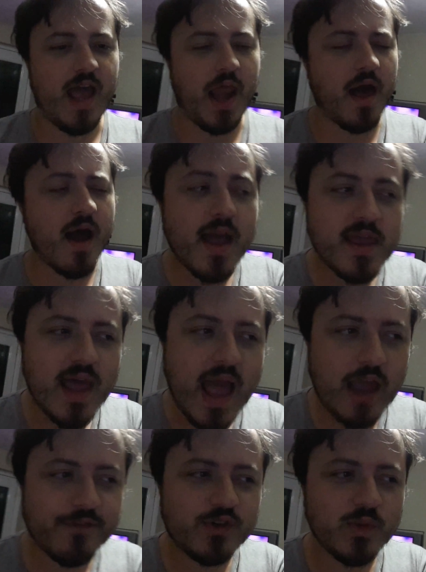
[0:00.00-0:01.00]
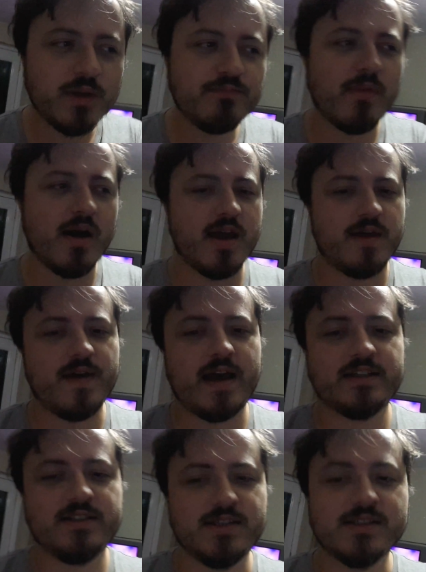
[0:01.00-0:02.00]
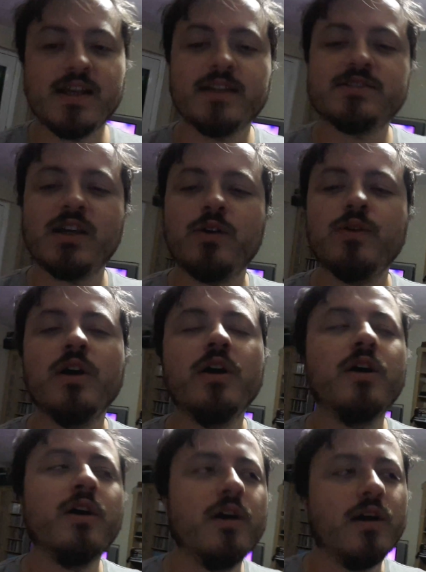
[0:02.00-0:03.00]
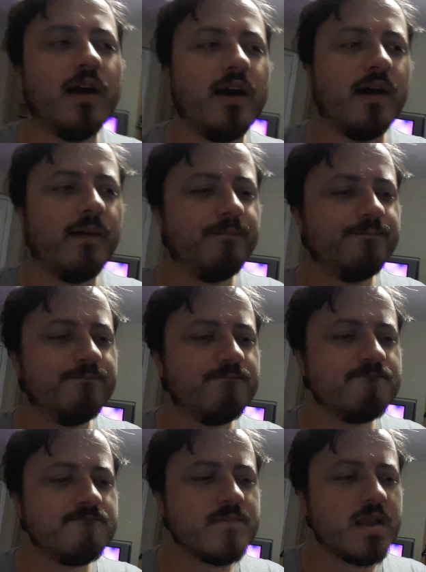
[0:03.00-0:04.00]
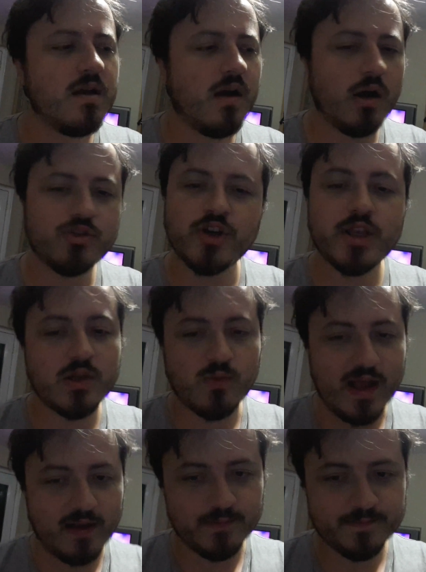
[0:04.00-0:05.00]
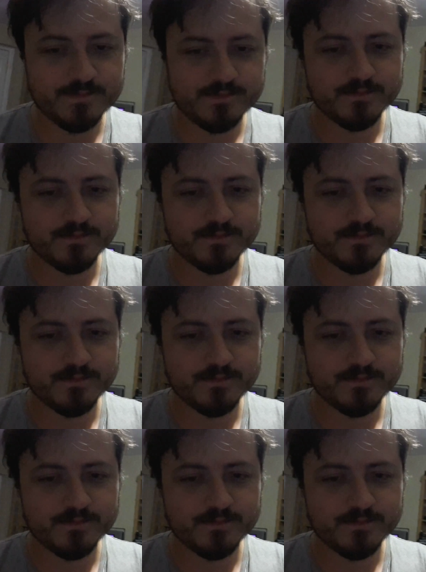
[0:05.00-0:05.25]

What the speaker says: And I have to admire that, he said. So, I'll treat you well.